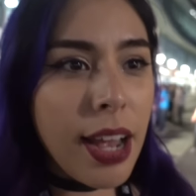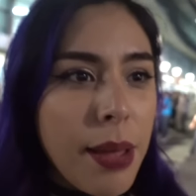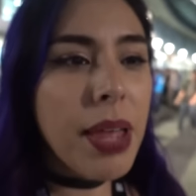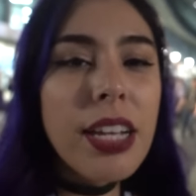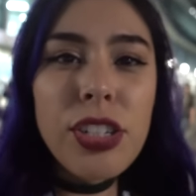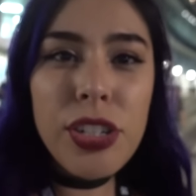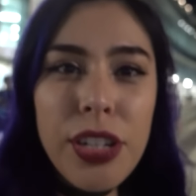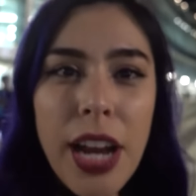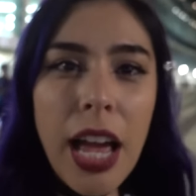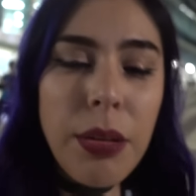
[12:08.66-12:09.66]
I'm not sure
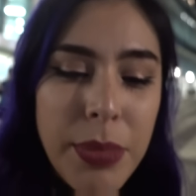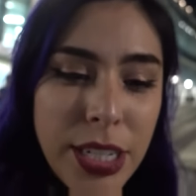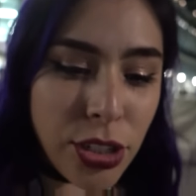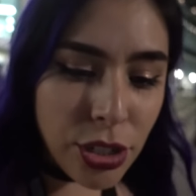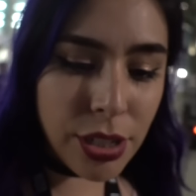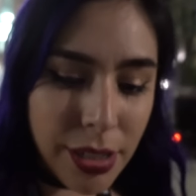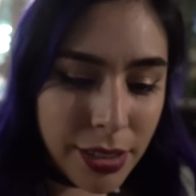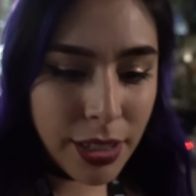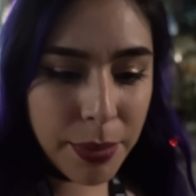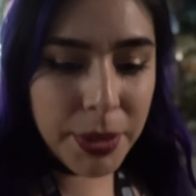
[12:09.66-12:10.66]
how
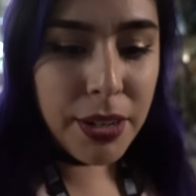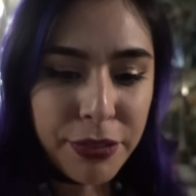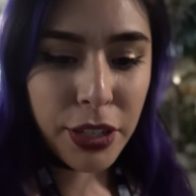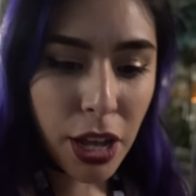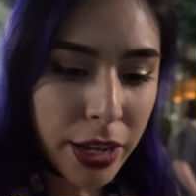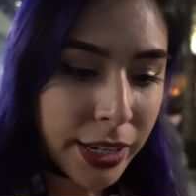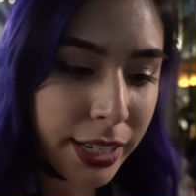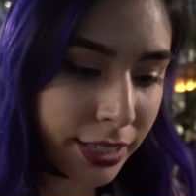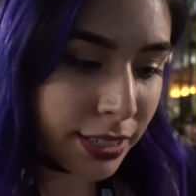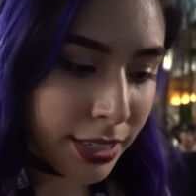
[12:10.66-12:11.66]
much I'm gonna vlog.